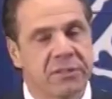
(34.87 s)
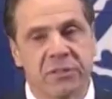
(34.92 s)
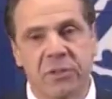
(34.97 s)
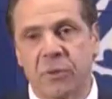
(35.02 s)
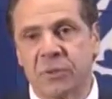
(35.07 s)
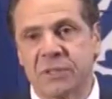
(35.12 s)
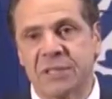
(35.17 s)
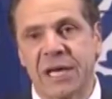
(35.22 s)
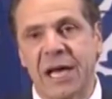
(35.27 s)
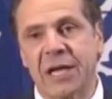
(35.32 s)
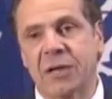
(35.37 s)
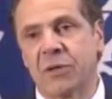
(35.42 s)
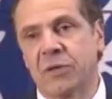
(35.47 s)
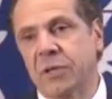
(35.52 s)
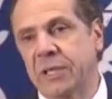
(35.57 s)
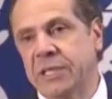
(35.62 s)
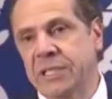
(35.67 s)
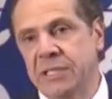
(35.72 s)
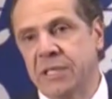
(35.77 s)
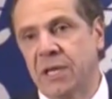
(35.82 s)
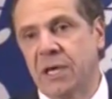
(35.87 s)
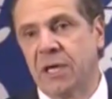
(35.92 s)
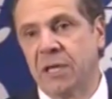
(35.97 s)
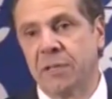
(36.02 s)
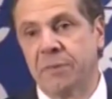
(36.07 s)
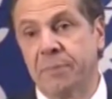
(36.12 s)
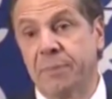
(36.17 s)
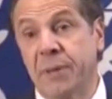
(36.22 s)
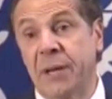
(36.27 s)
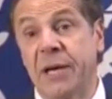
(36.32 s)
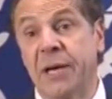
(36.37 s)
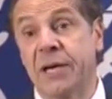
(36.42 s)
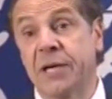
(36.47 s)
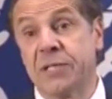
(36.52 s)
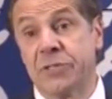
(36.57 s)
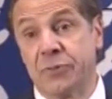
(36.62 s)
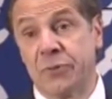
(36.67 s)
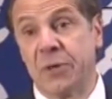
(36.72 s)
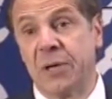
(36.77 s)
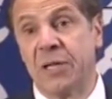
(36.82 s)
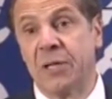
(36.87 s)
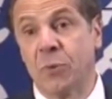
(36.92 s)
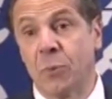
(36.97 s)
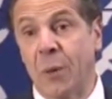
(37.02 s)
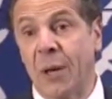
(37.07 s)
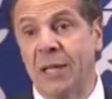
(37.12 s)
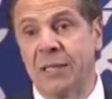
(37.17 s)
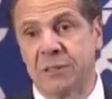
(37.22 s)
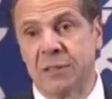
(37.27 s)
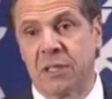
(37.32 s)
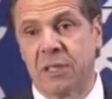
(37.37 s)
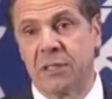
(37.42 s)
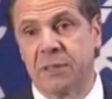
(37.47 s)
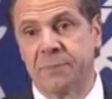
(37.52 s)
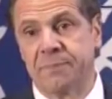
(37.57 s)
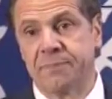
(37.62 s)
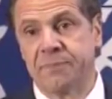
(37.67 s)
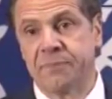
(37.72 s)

So it's not only done, but it is really well done.